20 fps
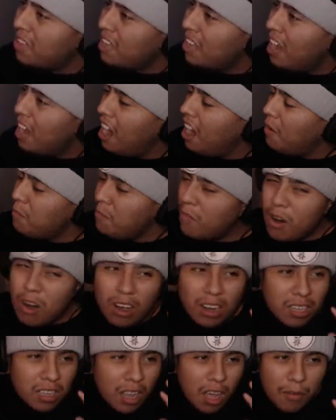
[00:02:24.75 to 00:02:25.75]
I'm
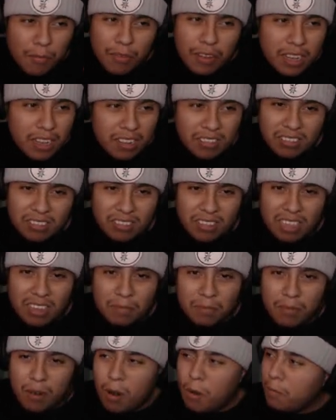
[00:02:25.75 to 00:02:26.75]
already loving this
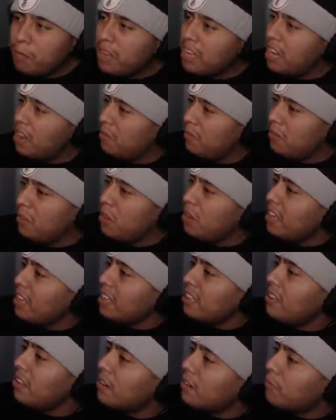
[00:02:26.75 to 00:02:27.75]
scene, bro. I mean, look
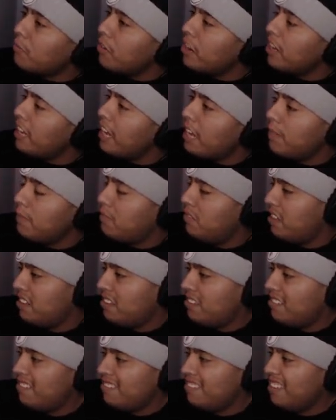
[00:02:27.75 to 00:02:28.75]
at the freak gameplay,
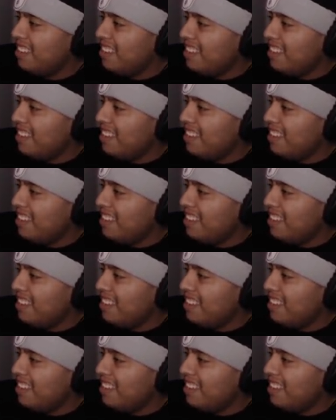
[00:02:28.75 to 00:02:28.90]
dude.